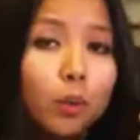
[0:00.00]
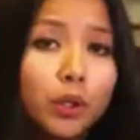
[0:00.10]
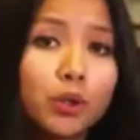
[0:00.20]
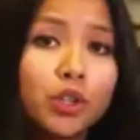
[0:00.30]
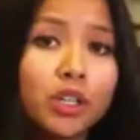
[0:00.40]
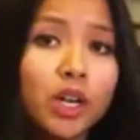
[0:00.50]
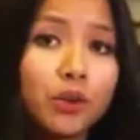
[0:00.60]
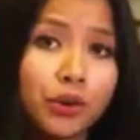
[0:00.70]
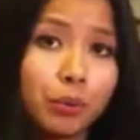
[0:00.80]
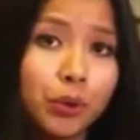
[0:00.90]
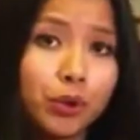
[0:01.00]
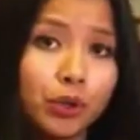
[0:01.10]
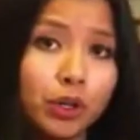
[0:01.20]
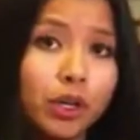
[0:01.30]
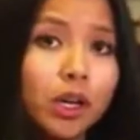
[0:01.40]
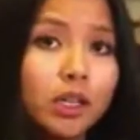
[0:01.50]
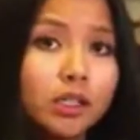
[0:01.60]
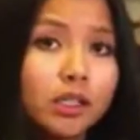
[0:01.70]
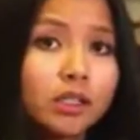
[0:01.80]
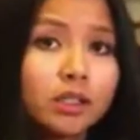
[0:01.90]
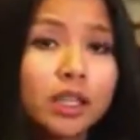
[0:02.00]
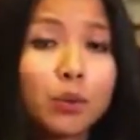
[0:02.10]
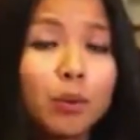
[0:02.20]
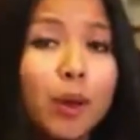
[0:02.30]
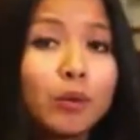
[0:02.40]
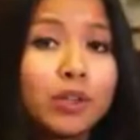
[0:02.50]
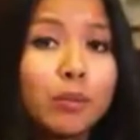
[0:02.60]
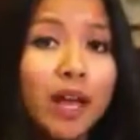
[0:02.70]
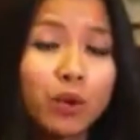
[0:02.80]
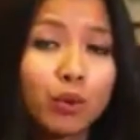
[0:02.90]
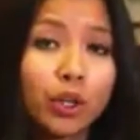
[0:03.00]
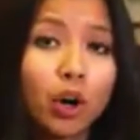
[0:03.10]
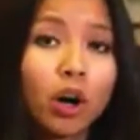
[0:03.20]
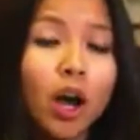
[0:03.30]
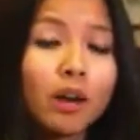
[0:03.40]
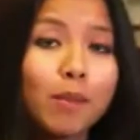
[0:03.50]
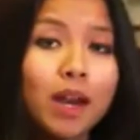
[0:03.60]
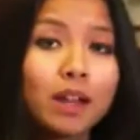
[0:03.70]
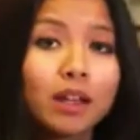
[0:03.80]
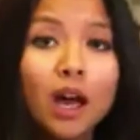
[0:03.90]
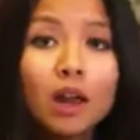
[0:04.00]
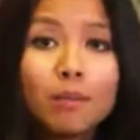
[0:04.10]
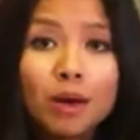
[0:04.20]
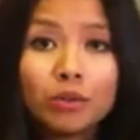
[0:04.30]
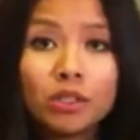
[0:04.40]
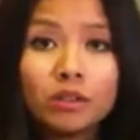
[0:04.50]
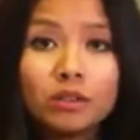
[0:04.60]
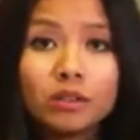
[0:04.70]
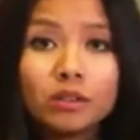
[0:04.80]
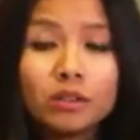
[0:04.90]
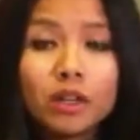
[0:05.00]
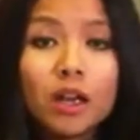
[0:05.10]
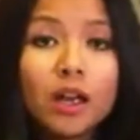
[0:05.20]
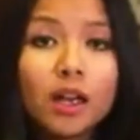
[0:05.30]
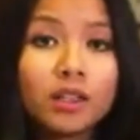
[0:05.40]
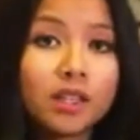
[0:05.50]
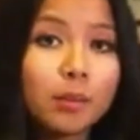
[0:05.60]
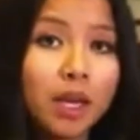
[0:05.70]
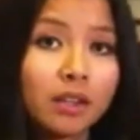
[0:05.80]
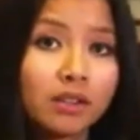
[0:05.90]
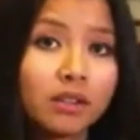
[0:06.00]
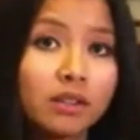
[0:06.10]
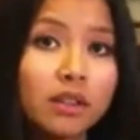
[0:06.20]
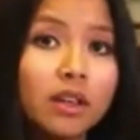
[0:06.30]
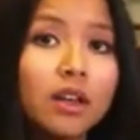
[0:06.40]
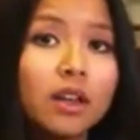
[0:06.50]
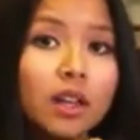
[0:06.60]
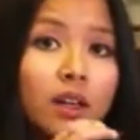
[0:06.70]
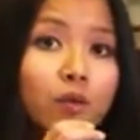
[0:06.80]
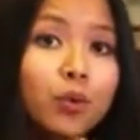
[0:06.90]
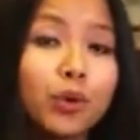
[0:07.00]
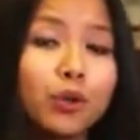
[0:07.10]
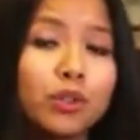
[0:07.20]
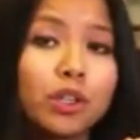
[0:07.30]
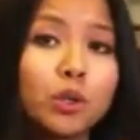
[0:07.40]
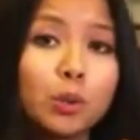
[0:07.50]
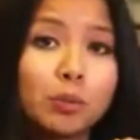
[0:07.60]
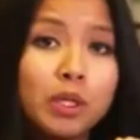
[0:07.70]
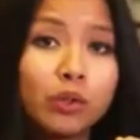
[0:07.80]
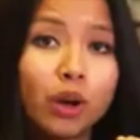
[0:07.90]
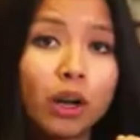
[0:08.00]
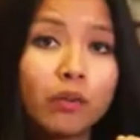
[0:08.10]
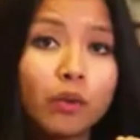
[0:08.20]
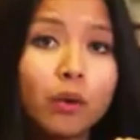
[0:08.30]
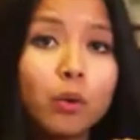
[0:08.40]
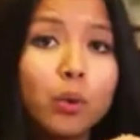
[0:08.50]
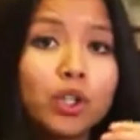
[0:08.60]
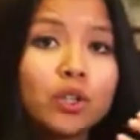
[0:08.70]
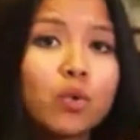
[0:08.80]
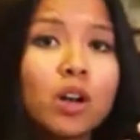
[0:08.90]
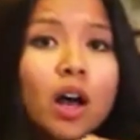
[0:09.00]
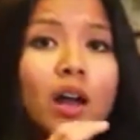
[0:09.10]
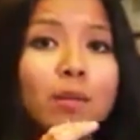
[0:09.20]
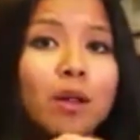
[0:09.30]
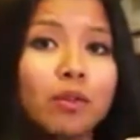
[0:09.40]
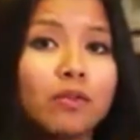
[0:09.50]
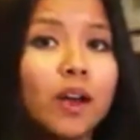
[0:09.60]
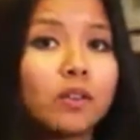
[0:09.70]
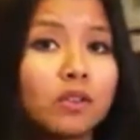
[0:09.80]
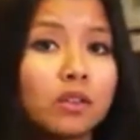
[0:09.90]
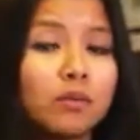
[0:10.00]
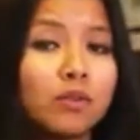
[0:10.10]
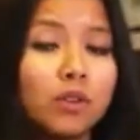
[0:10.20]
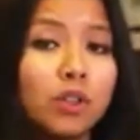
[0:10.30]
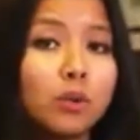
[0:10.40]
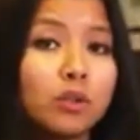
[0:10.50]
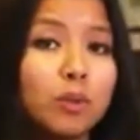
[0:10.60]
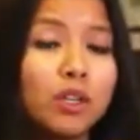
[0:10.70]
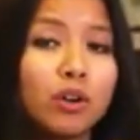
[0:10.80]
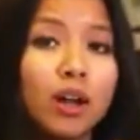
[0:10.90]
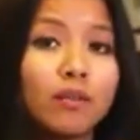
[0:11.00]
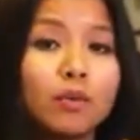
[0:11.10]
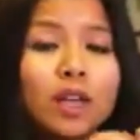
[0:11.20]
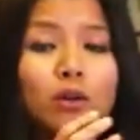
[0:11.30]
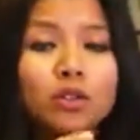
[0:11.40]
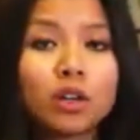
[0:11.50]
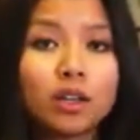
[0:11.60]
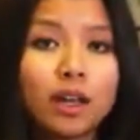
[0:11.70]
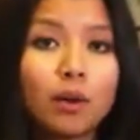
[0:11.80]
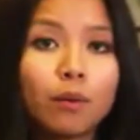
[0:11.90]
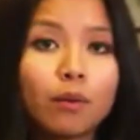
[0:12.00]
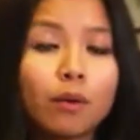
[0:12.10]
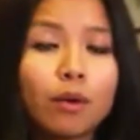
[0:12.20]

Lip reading: When you shut down your computer, disks that were mounted manually are automatically unmounted. In some cases, like if we were using a USB drive, we just want to unmount the file system for the USB drive without shutting down.